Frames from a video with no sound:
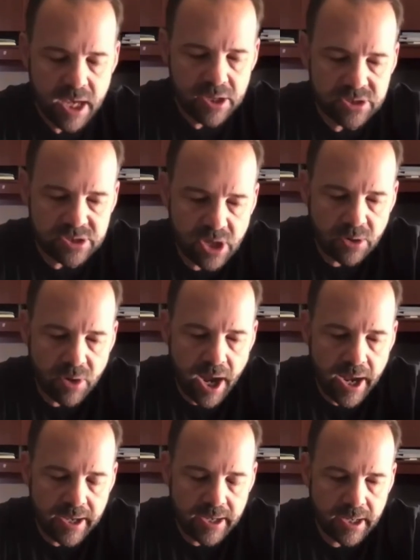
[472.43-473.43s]
So
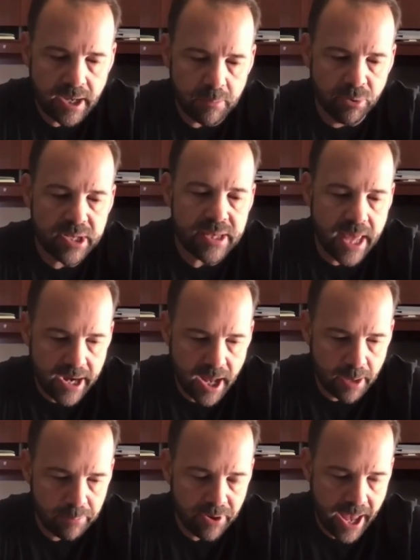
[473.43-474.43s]
I bring that
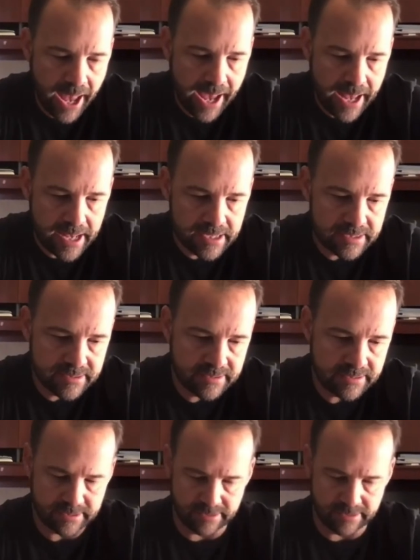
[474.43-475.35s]
up as